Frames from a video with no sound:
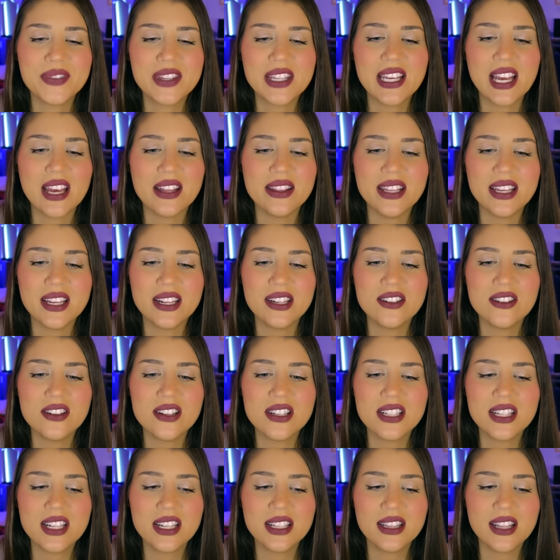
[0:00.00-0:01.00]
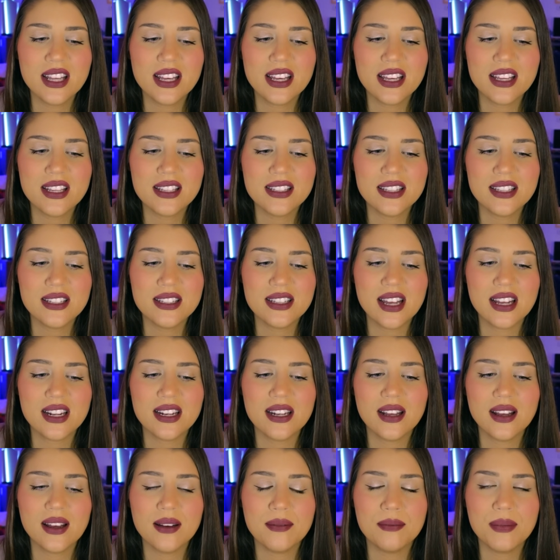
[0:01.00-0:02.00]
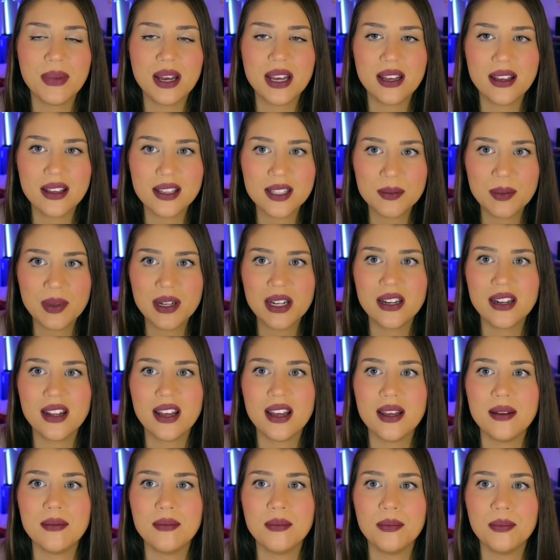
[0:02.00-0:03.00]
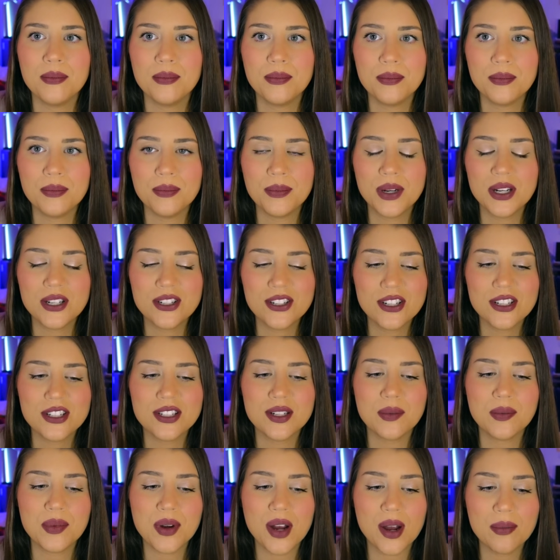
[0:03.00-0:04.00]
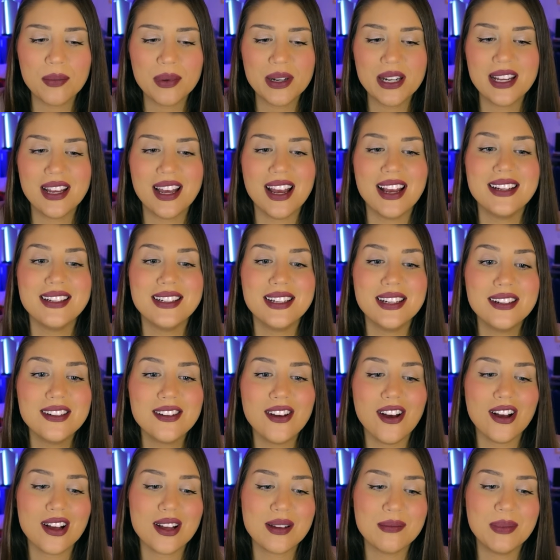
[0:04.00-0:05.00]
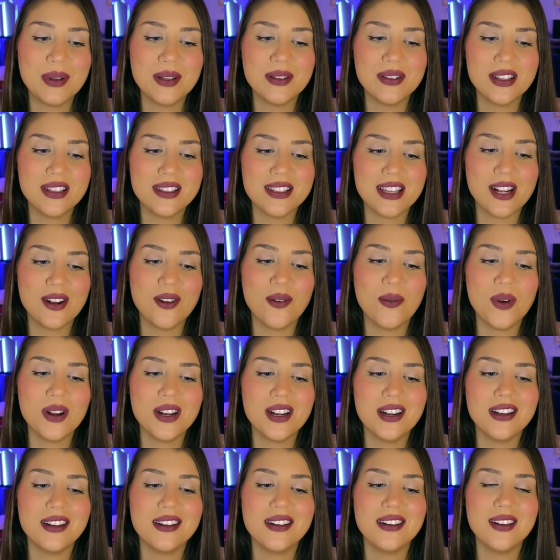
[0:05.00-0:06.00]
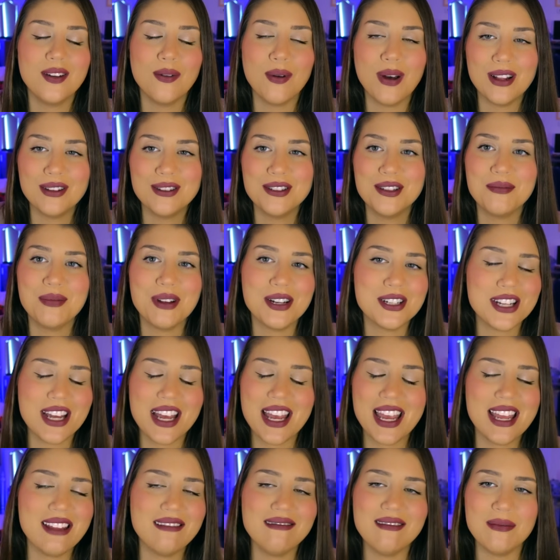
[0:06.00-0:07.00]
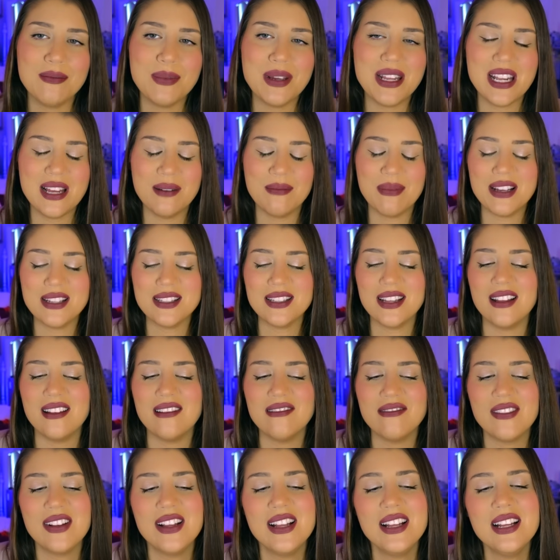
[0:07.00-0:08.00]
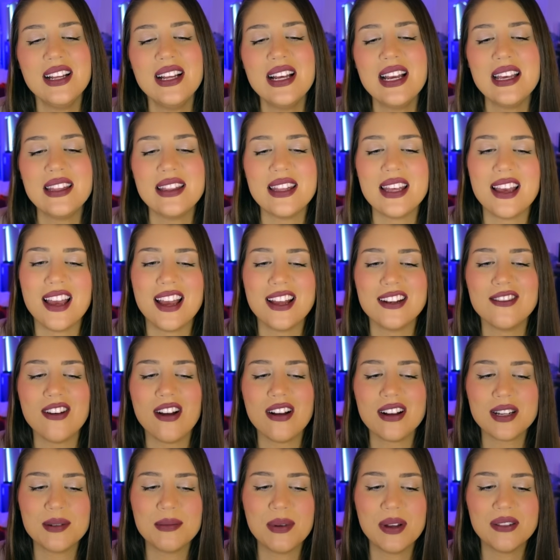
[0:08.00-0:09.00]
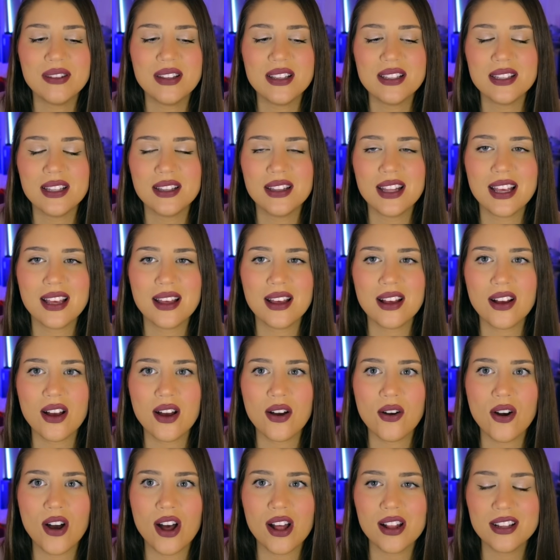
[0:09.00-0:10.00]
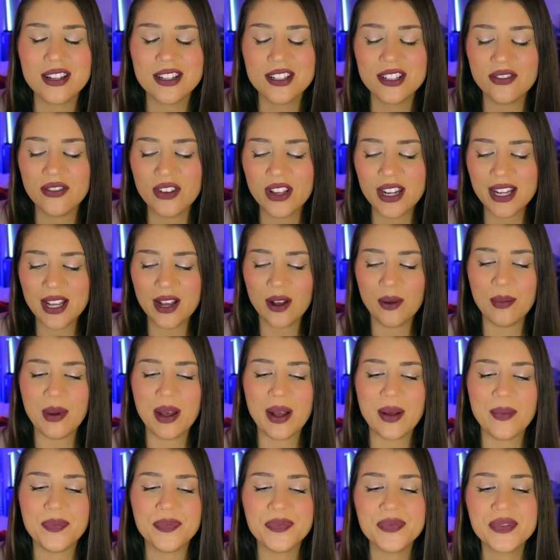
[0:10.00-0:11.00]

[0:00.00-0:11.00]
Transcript: yeah, the interesting thing is that my husband and I purchased a property. I did talk about this. I don't want to dwell too much. I hate repeating myself. I think I talked about this in like a co-ology video, but